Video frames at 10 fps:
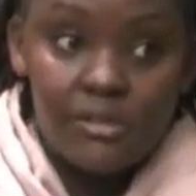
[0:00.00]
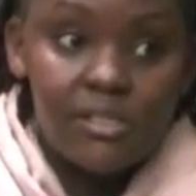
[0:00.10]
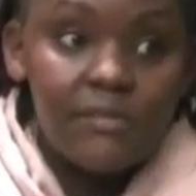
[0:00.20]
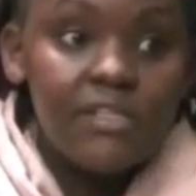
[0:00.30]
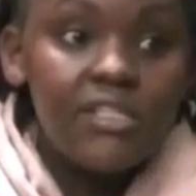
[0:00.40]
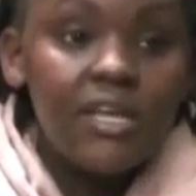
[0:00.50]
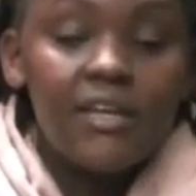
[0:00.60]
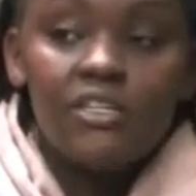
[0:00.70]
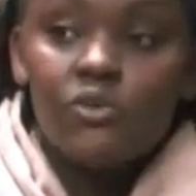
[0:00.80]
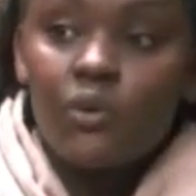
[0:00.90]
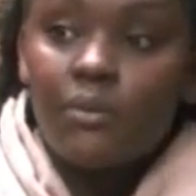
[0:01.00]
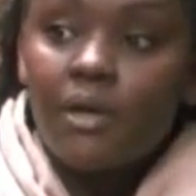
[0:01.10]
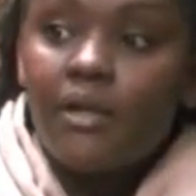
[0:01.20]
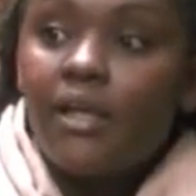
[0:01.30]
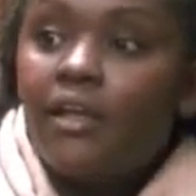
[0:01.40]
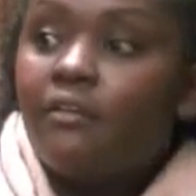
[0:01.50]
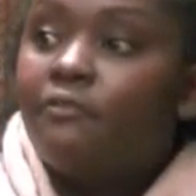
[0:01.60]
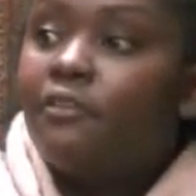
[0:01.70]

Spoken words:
79 is women, and